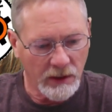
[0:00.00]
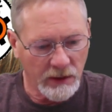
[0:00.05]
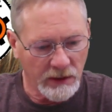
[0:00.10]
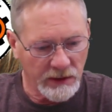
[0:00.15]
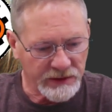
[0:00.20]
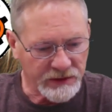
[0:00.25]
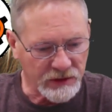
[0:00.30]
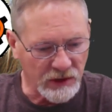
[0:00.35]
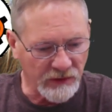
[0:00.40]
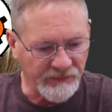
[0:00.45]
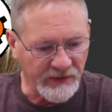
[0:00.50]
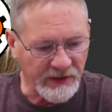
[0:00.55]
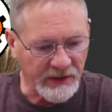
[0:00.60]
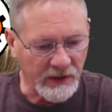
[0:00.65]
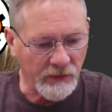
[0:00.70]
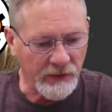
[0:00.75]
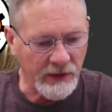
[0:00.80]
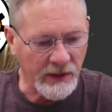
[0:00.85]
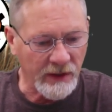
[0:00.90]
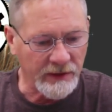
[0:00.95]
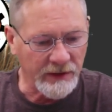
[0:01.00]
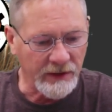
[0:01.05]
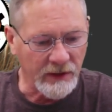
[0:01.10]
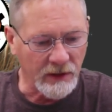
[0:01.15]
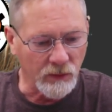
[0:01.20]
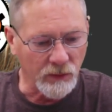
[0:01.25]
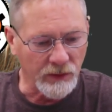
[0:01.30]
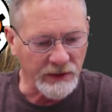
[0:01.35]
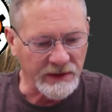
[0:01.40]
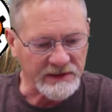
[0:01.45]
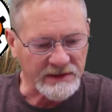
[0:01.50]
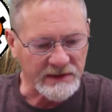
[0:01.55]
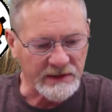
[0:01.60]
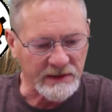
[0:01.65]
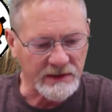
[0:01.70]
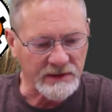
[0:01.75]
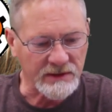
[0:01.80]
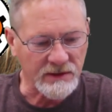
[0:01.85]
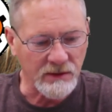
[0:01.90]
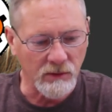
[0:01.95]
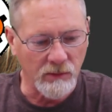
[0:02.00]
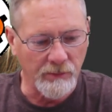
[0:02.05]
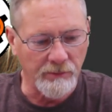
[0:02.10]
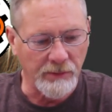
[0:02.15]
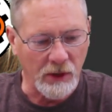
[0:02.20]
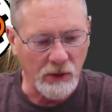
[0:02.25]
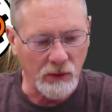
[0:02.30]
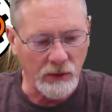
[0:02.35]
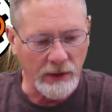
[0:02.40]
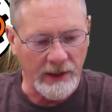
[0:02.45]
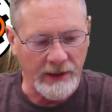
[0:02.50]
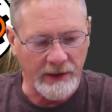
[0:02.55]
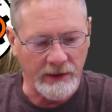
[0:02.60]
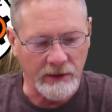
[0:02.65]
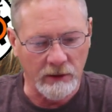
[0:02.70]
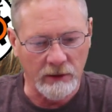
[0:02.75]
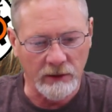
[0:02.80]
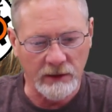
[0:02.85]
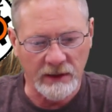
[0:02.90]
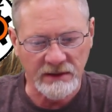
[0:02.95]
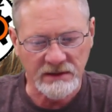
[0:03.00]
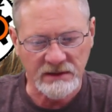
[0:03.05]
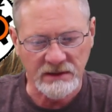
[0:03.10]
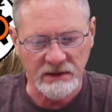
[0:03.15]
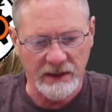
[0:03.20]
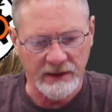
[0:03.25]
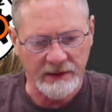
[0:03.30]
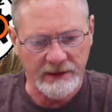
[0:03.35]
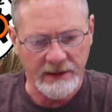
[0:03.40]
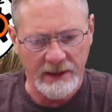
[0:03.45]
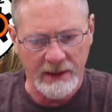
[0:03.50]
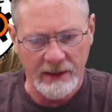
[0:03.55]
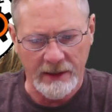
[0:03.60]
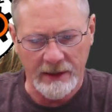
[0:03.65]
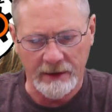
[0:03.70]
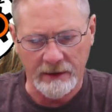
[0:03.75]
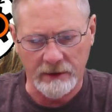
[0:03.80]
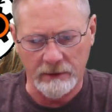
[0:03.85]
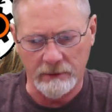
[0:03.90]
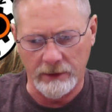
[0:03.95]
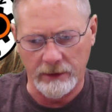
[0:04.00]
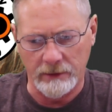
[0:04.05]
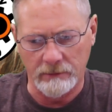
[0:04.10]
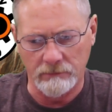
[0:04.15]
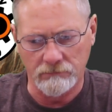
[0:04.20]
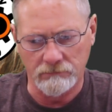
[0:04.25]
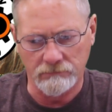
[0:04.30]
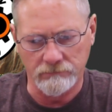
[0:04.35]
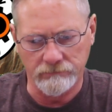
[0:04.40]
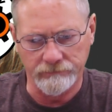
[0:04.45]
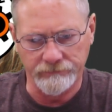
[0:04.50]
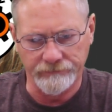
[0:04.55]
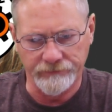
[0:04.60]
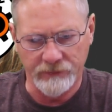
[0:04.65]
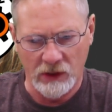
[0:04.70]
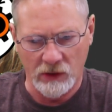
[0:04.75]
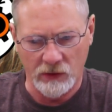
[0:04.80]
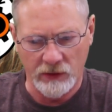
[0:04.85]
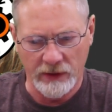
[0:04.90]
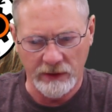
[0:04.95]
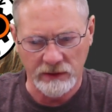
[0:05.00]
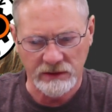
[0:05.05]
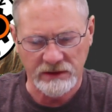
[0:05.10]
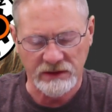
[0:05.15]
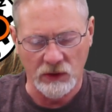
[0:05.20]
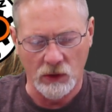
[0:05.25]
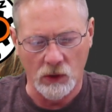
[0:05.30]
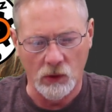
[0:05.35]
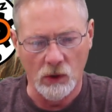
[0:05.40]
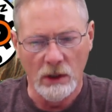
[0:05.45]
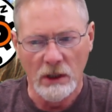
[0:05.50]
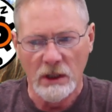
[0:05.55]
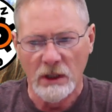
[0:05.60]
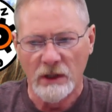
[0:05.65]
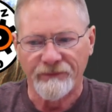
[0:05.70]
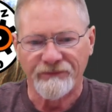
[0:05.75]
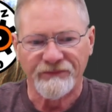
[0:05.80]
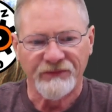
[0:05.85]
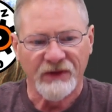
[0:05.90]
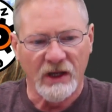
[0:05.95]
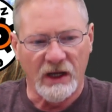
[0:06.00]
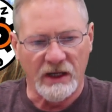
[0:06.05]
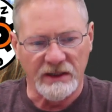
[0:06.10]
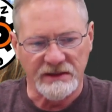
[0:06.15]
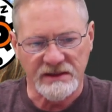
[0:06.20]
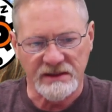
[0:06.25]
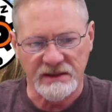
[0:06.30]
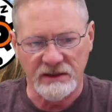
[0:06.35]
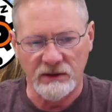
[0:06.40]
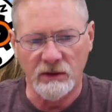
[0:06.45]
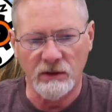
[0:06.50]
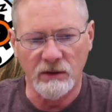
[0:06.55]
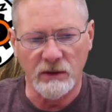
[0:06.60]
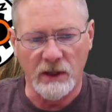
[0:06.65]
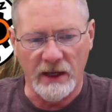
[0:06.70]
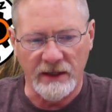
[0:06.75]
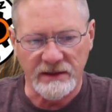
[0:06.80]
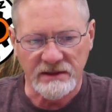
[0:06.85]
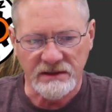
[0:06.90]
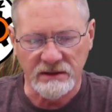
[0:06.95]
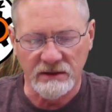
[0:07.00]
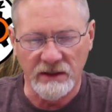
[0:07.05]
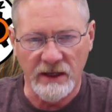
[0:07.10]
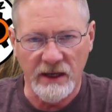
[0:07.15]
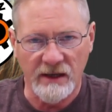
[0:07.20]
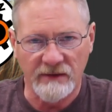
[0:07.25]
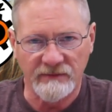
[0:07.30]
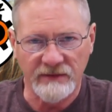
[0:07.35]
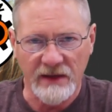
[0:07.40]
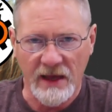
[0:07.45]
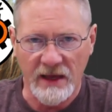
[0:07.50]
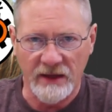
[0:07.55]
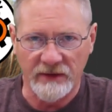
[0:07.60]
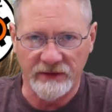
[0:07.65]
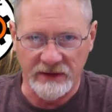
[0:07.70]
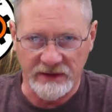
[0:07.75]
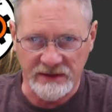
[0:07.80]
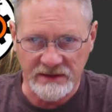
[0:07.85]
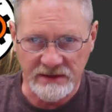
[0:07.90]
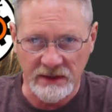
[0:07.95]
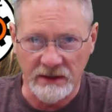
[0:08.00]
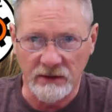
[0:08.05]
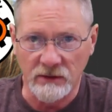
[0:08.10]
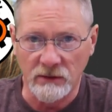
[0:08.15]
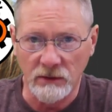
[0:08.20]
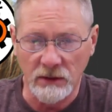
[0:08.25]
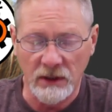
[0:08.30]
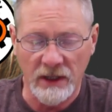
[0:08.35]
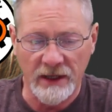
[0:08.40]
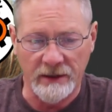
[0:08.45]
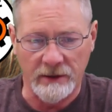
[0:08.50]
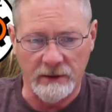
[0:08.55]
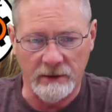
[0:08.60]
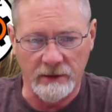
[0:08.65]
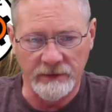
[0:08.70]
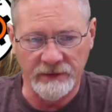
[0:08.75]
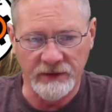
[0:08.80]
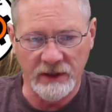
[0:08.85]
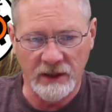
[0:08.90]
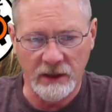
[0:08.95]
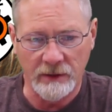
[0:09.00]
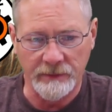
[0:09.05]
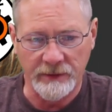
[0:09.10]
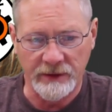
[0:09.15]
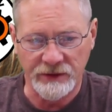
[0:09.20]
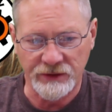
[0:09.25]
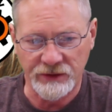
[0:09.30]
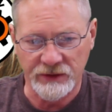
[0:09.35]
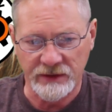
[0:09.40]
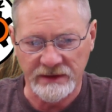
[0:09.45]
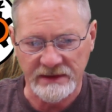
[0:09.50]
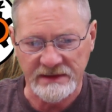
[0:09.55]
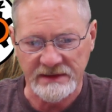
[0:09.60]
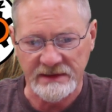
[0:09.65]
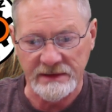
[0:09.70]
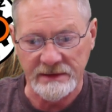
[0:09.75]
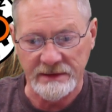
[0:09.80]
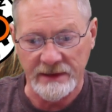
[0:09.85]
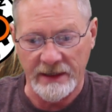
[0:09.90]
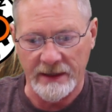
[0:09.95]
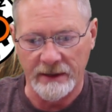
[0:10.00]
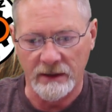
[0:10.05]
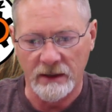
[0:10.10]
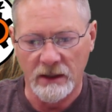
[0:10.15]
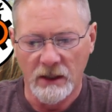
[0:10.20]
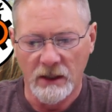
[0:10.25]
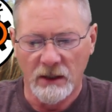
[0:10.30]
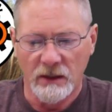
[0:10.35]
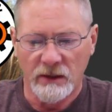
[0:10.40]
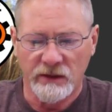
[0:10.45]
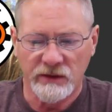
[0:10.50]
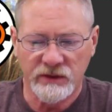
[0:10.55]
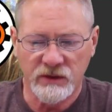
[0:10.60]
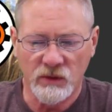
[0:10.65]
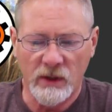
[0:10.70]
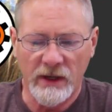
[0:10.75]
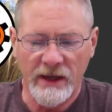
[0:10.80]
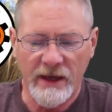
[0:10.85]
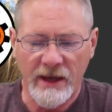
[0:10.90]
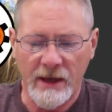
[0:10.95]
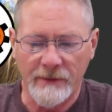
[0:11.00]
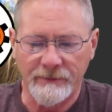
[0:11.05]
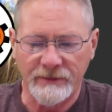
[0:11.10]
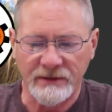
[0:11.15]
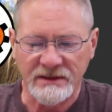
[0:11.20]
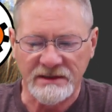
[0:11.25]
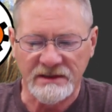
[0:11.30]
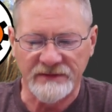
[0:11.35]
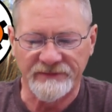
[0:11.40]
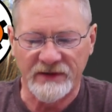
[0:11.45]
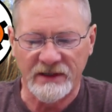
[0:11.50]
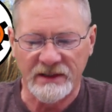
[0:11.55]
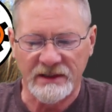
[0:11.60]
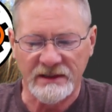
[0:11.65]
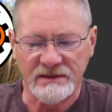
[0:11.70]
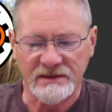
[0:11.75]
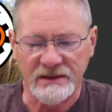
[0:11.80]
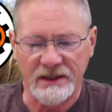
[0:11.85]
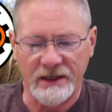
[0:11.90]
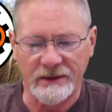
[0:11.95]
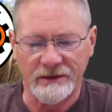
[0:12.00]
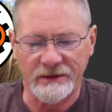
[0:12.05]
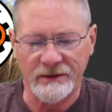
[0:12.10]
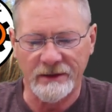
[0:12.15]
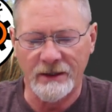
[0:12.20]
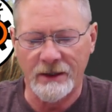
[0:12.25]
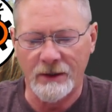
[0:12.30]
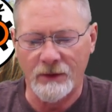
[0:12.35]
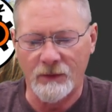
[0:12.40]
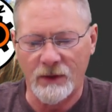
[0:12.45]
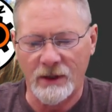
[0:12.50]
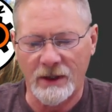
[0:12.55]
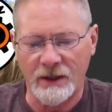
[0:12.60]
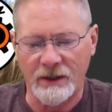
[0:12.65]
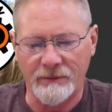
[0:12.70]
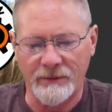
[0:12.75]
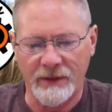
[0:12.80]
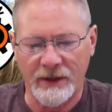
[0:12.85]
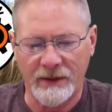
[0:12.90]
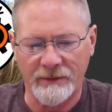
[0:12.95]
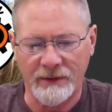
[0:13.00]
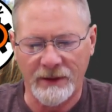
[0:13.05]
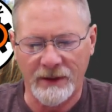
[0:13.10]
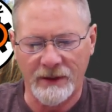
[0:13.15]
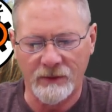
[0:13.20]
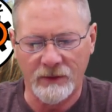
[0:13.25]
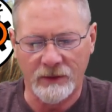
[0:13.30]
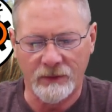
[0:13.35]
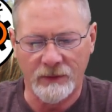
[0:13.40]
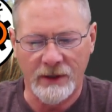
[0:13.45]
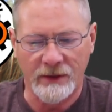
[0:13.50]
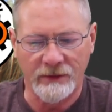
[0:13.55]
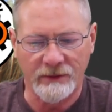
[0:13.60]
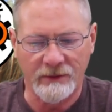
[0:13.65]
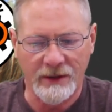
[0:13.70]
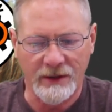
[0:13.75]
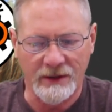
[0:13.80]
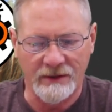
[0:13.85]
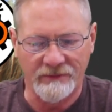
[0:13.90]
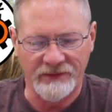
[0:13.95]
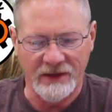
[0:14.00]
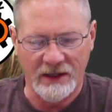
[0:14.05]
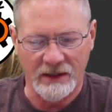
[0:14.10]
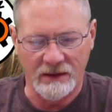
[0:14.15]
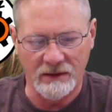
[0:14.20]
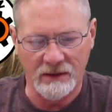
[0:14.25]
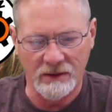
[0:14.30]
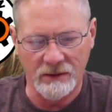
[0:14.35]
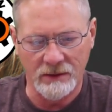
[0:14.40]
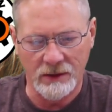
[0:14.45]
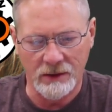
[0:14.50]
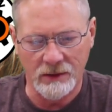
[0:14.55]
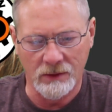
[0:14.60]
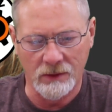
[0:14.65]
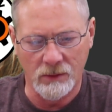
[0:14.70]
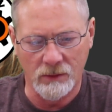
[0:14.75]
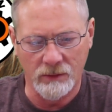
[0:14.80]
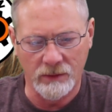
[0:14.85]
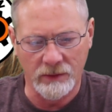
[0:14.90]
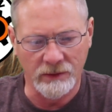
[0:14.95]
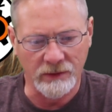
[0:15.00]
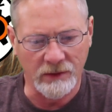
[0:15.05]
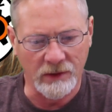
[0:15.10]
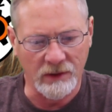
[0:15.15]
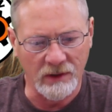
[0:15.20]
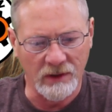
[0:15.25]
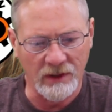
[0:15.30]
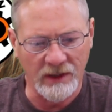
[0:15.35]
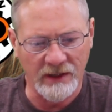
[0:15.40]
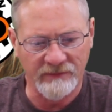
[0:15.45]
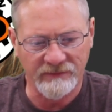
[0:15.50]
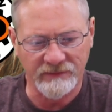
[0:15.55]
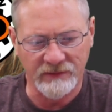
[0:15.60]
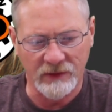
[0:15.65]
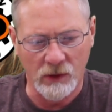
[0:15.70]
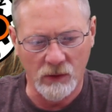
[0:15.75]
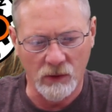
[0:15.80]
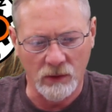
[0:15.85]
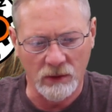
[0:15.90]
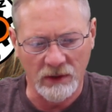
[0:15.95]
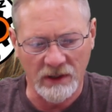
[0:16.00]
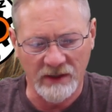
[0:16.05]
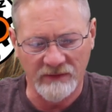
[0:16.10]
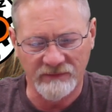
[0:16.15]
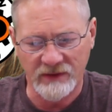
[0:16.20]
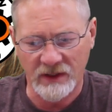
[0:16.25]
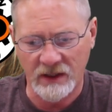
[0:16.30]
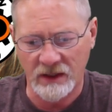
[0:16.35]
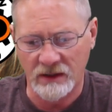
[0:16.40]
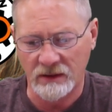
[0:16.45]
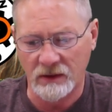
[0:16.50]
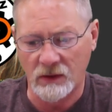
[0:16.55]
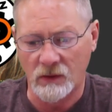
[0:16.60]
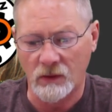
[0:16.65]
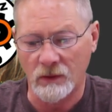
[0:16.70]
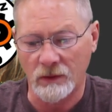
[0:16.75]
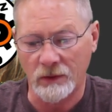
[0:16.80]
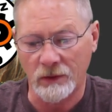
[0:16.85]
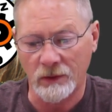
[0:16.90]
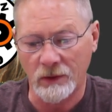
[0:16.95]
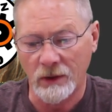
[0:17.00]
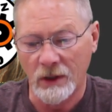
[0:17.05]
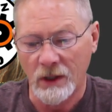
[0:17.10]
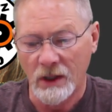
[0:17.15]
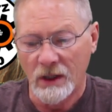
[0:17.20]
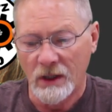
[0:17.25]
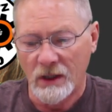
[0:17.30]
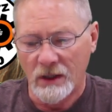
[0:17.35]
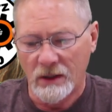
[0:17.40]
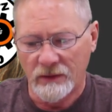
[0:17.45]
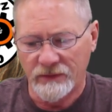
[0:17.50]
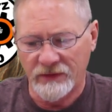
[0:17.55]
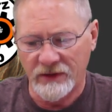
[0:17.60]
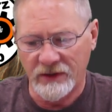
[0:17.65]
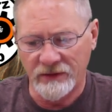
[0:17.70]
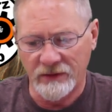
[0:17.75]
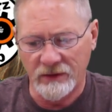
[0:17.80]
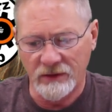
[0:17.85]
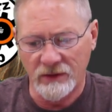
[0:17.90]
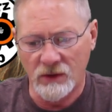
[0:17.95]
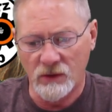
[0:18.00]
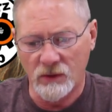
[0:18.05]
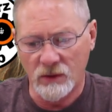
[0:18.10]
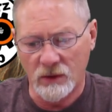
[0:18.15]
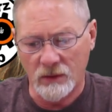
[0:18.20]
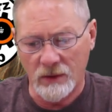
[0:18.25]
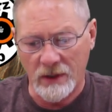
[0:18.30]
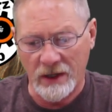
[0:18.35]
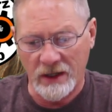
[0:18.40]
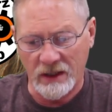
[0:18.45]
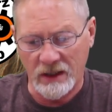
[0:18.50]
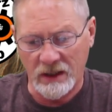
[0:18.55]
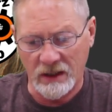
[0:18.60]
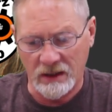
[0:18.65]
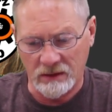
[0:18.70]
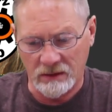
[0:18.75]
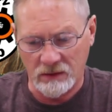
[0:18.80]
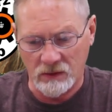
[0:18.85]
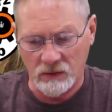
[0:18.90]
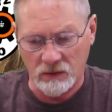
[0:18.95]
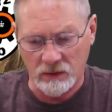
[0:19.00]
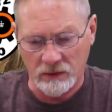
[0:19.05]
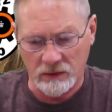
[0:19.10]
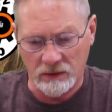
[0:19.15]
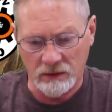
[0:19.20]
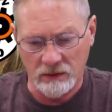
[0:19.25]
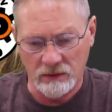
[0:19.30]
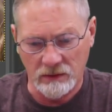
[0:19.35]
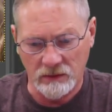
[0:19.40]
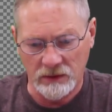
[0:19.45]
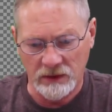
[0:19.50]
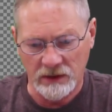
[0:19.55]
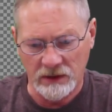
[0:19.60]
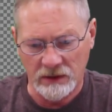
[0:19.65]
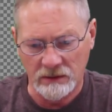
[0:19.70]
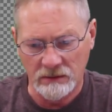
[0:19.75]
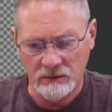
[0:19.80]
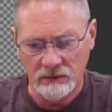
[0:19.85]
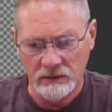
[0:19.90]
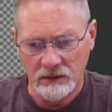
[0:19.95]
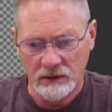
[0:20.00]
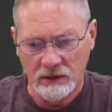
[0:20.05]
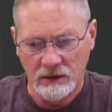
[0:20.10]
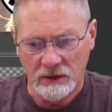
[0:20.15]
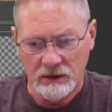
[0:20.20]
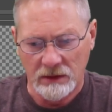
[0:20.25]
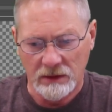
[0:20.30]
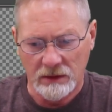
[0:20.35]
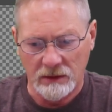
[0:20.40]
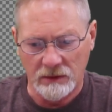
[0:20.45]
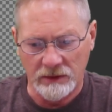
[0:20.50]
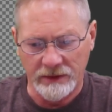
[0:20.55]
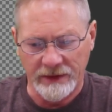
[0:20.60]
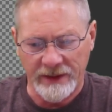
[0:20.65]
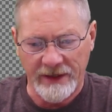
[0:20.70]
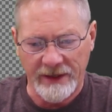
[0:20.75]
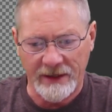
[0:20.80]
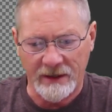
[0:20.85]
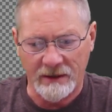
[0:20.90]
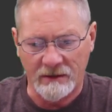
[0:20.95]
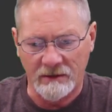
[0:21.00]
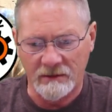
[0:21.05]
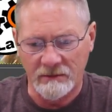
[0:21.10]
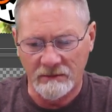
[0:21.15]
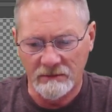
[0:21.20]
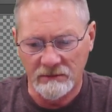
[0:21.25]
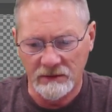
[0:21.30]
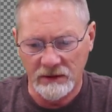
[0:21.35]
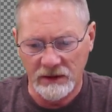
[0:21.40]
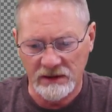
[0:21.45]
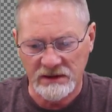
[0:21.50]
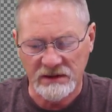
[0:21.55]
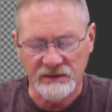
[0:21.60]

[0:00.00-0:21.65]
So if I go down here where you see this little boat anchor and I select anchor it. Okay, so I still I still have the single layer in the image. You can see that. So what happens if I decide, you know what, maybe I would rather have that logo over in the left lower left hand corner than the lower right hand corner? Well, well now it's